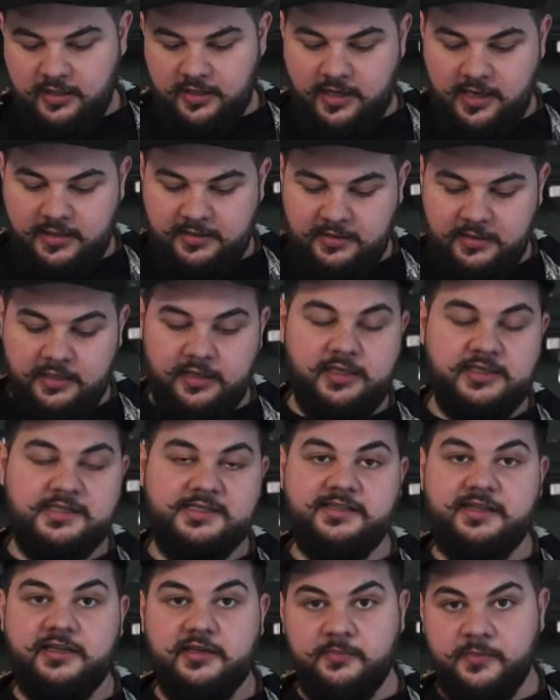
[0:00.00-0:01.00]
and the
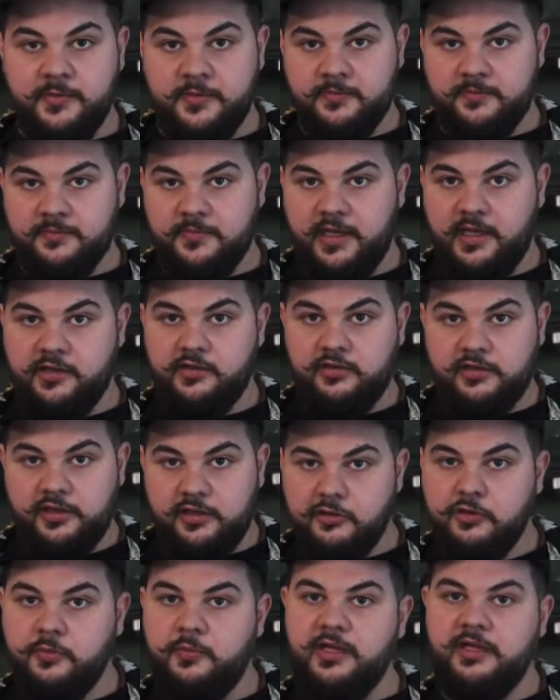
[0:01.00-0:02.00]
steam and all the
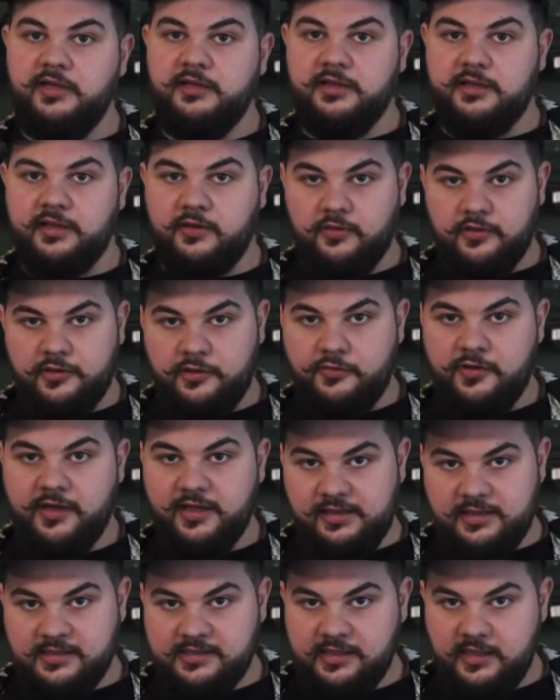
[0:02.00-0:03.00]
humidity that will
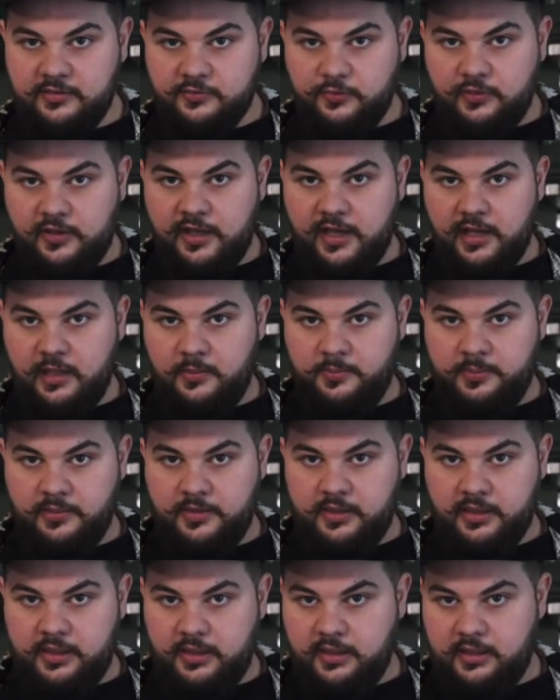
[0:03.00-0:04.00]
create inside will help
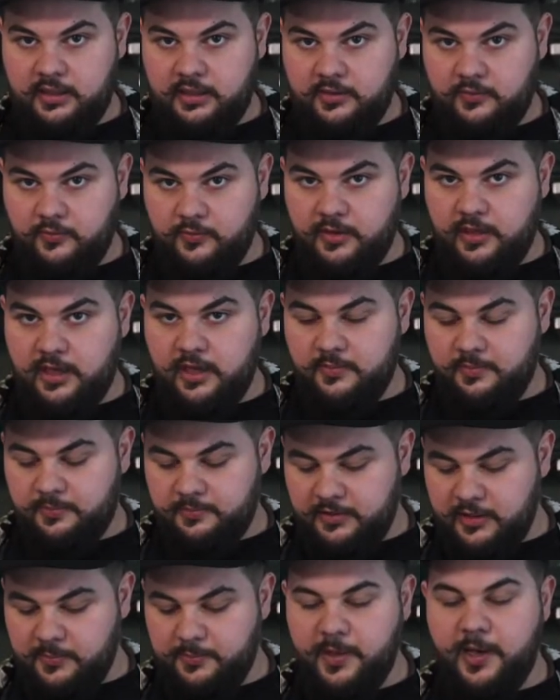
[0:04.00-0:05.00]

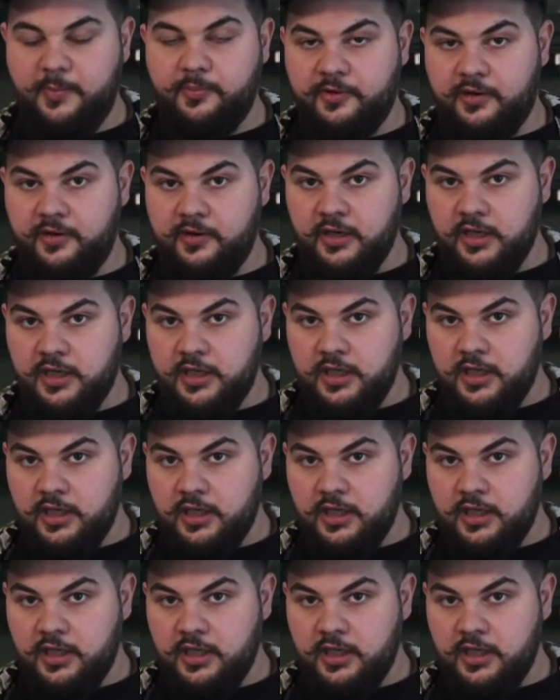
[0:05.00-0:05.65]
the pepper